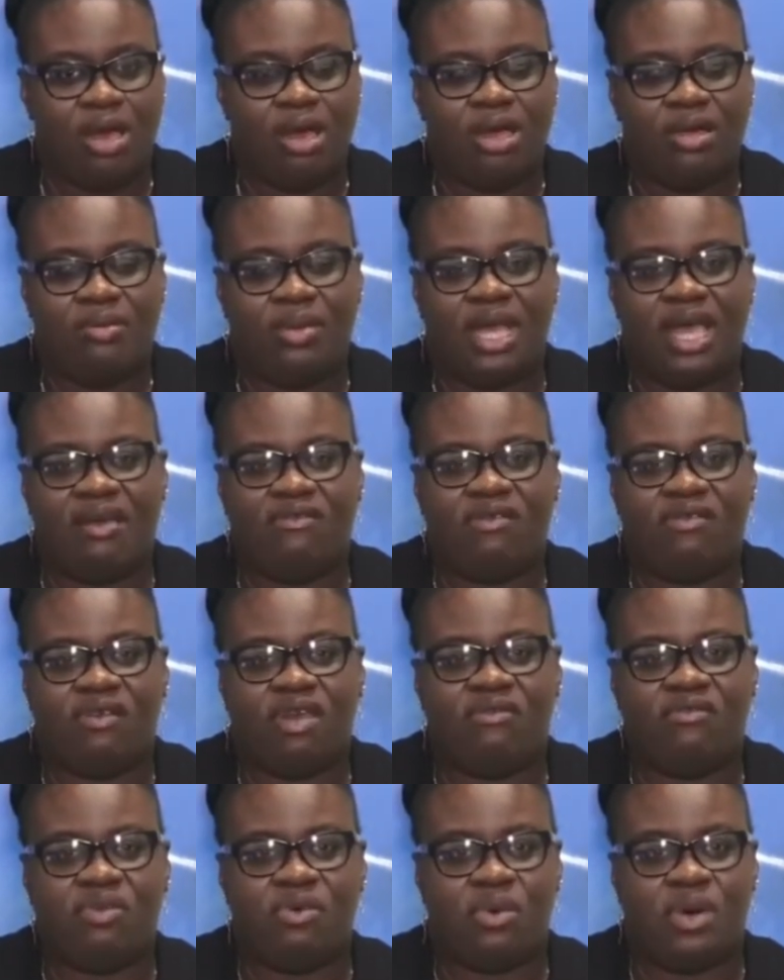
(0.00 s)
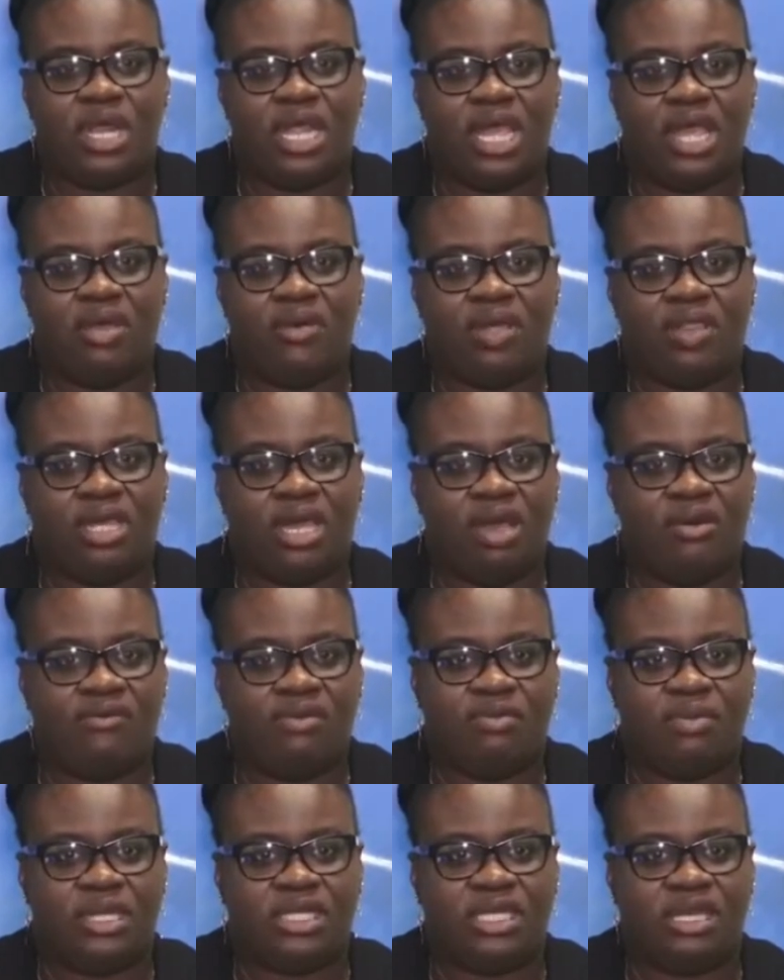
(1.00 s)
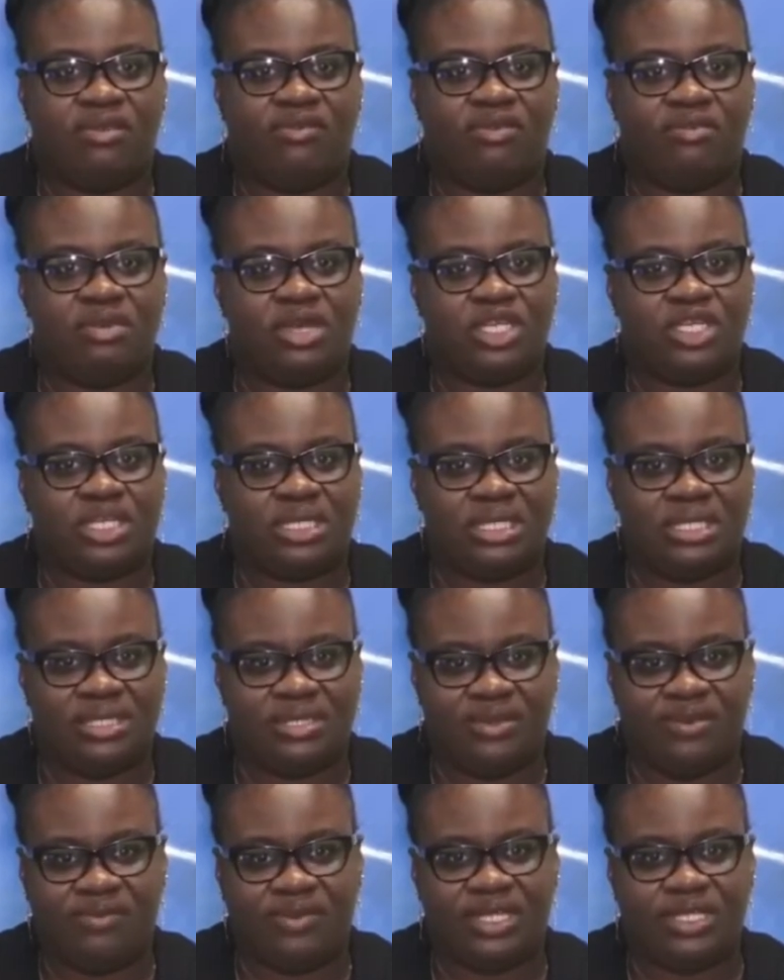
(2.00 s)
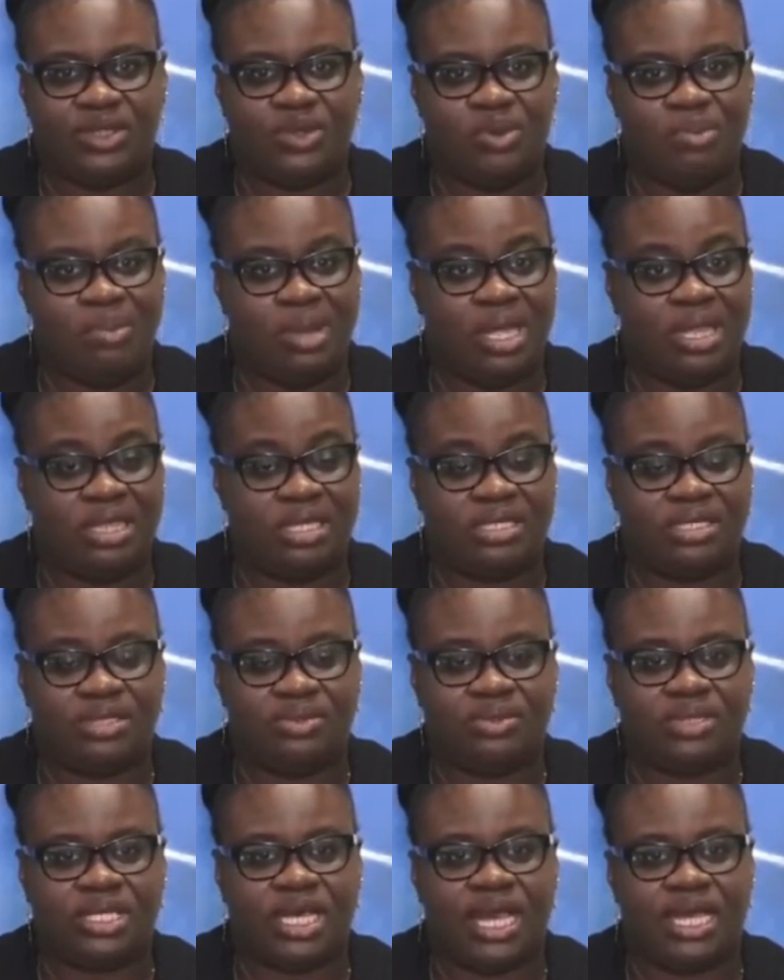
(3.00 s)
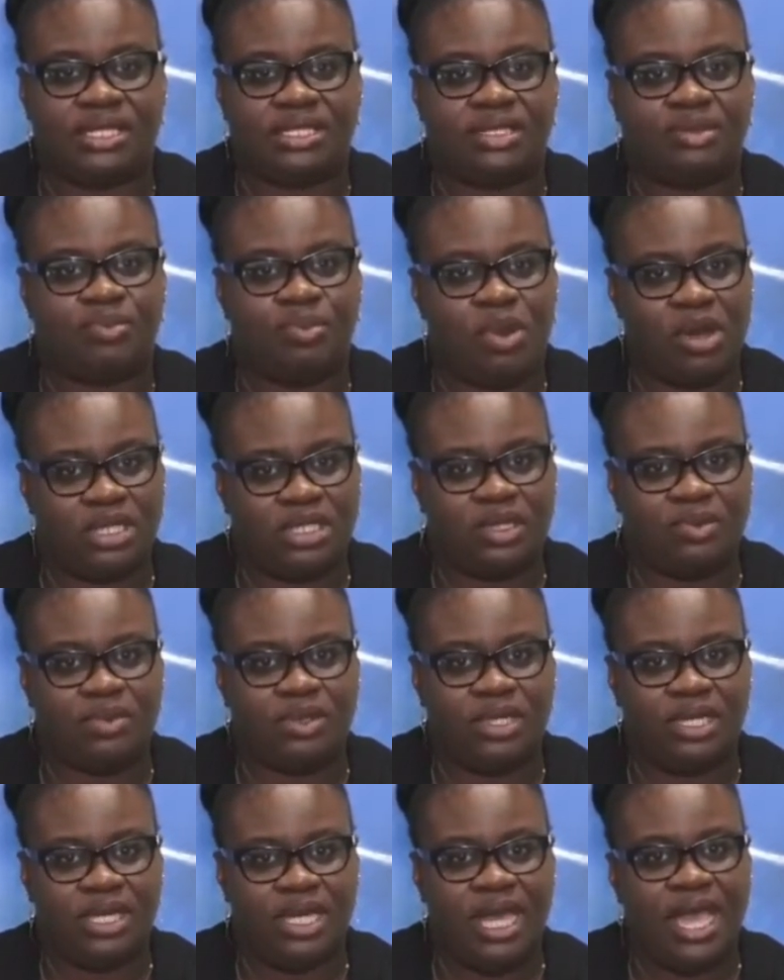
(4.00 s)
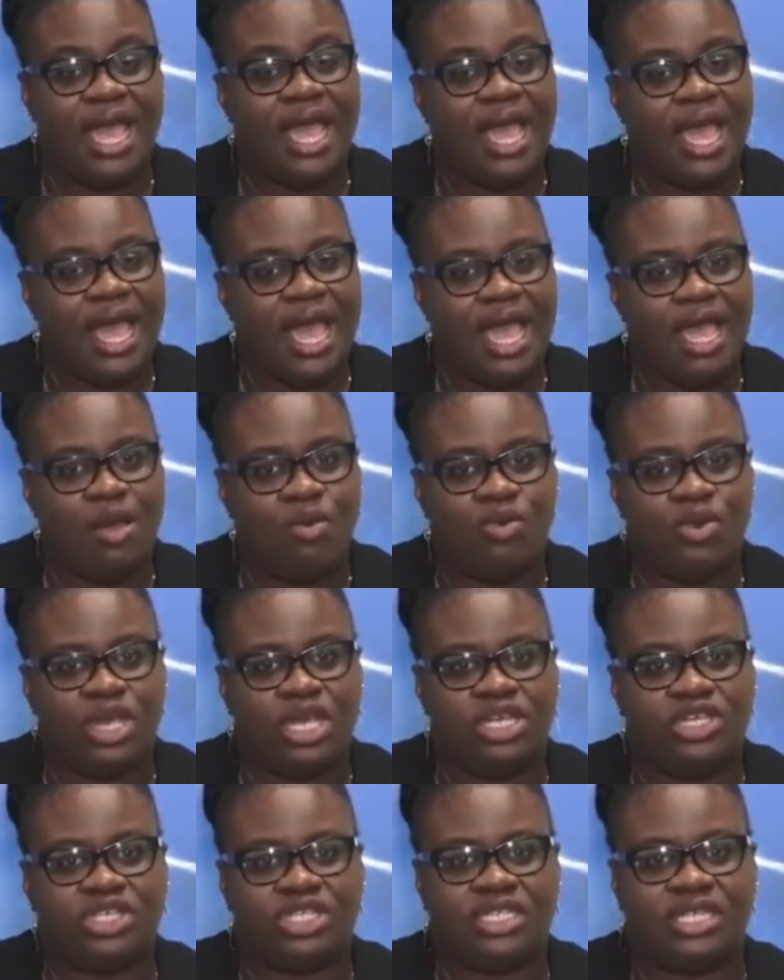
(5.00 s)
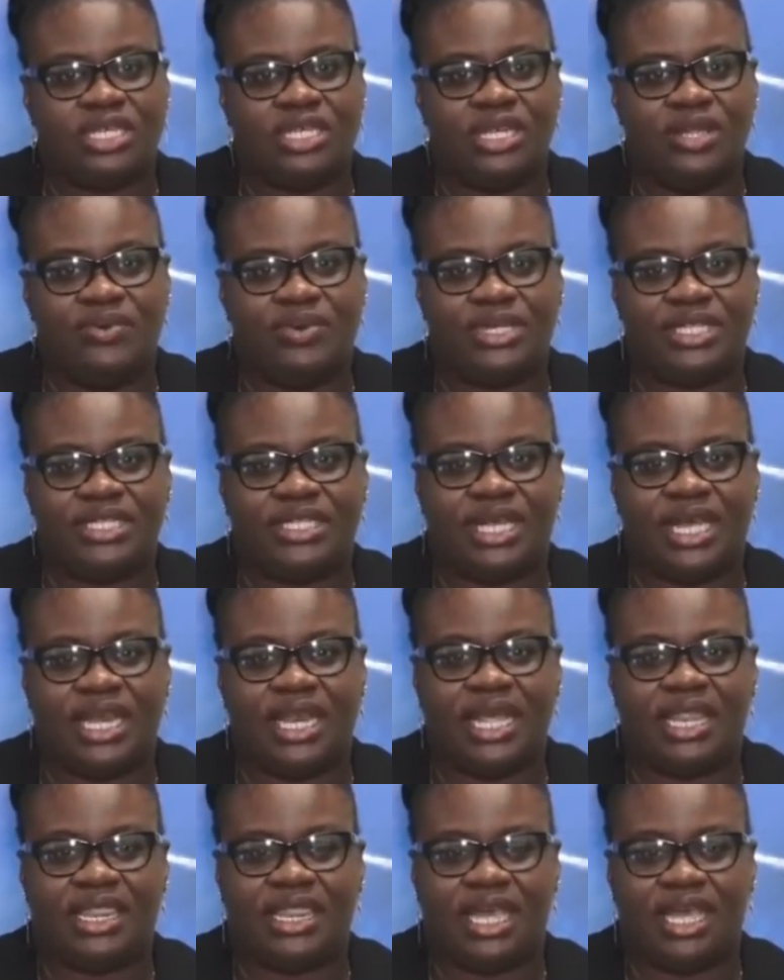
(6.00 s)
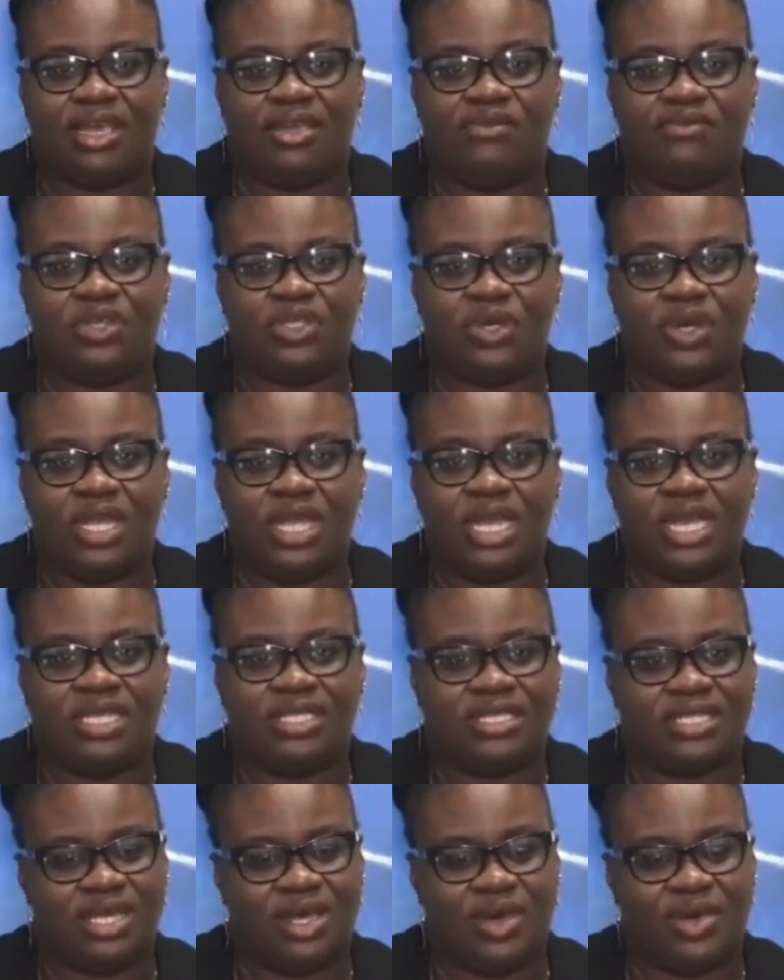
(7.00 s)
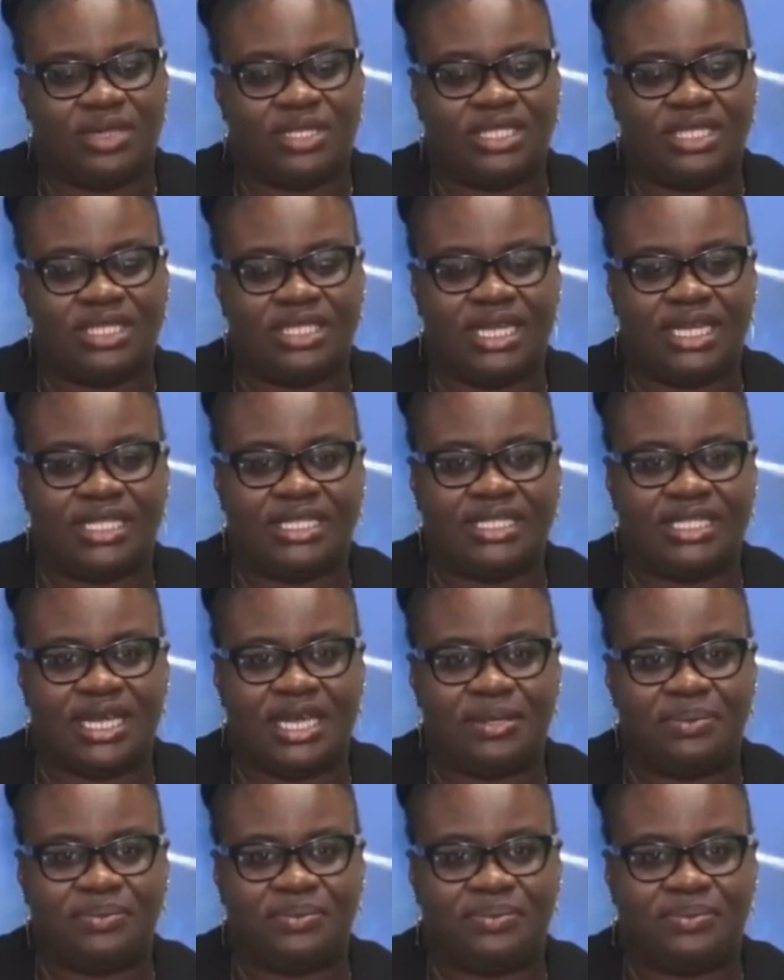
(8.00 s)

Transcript: On behalf of everyone here at the Government Information Service who made this newscast possible, I am Rakisha St. Louis saying thank you for joining us. Until next time.